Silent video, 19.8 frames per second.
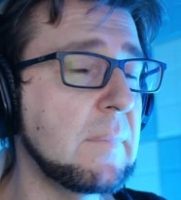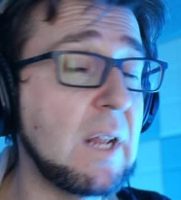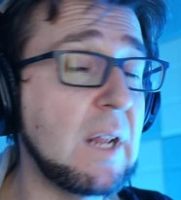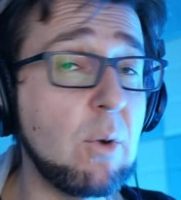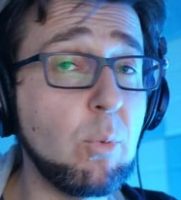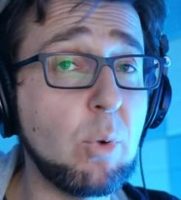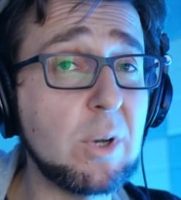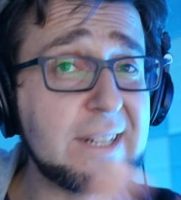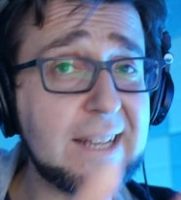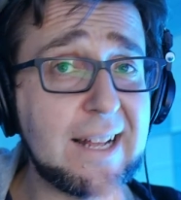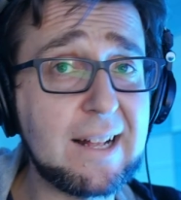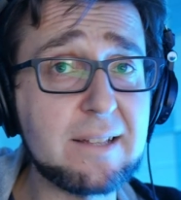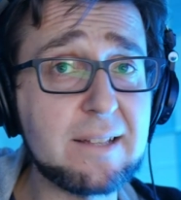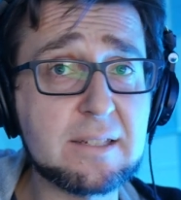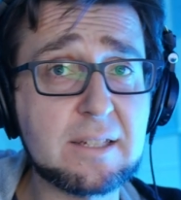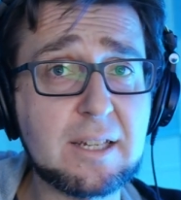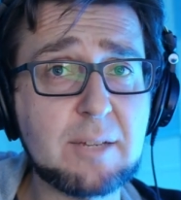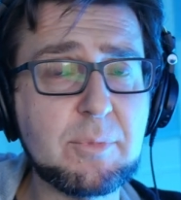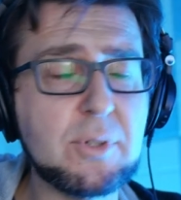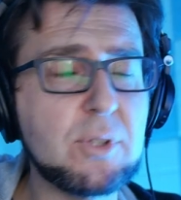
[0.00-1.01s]
What else
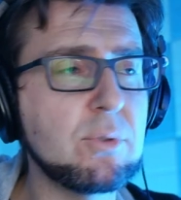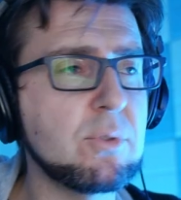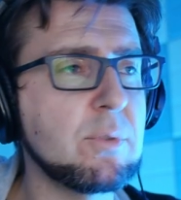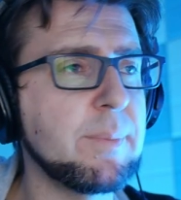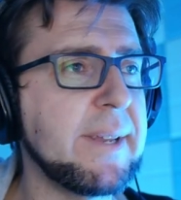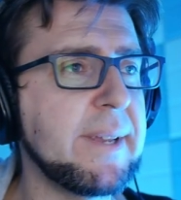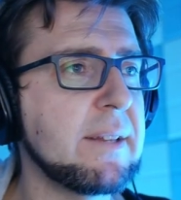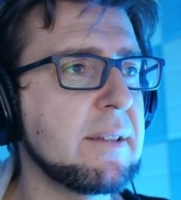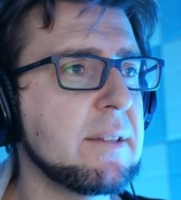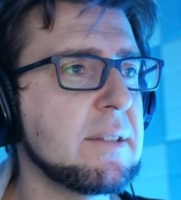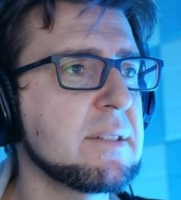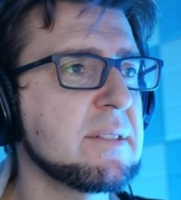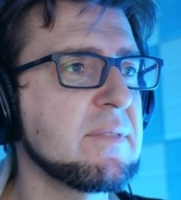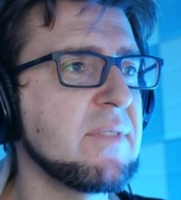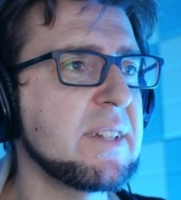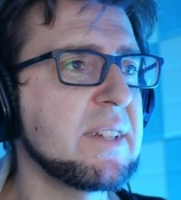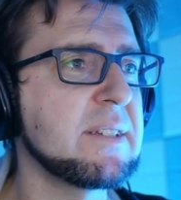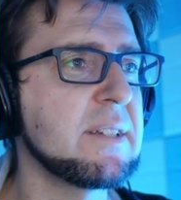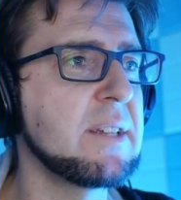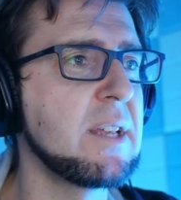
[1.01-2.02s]
can we do to make this
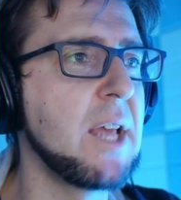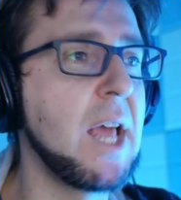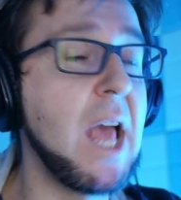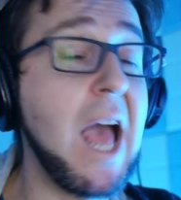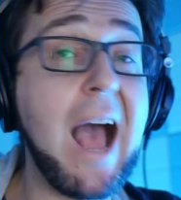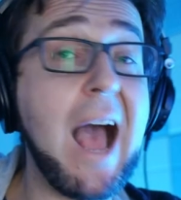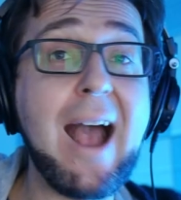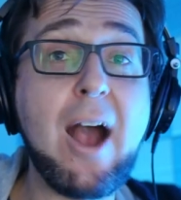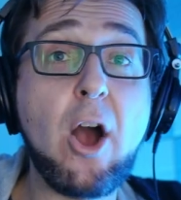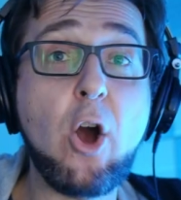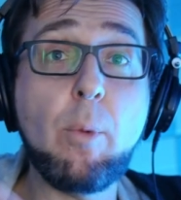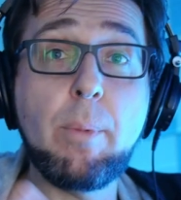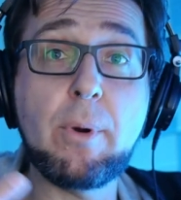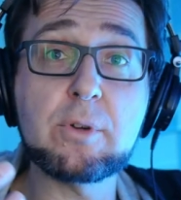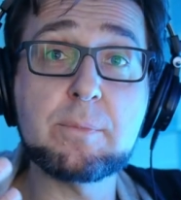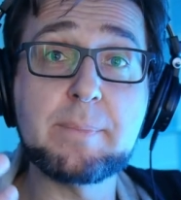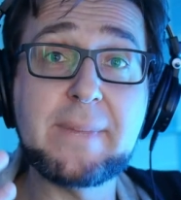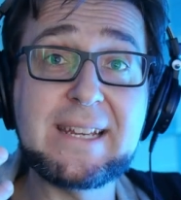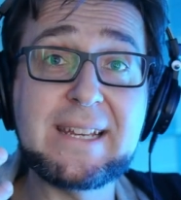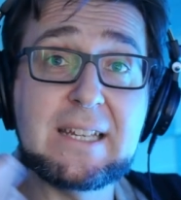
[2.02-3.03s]
fun? How
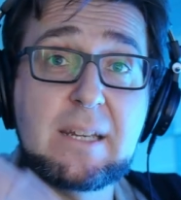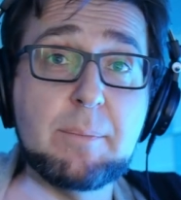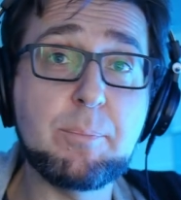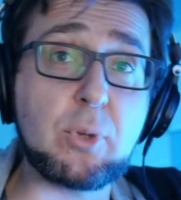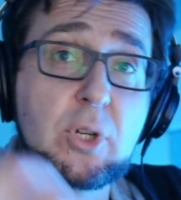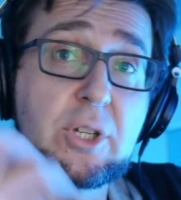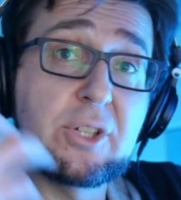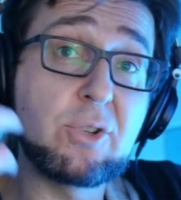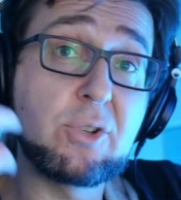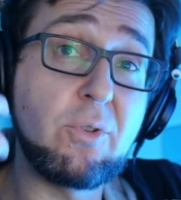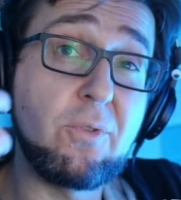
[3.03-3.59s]
about making the bullet go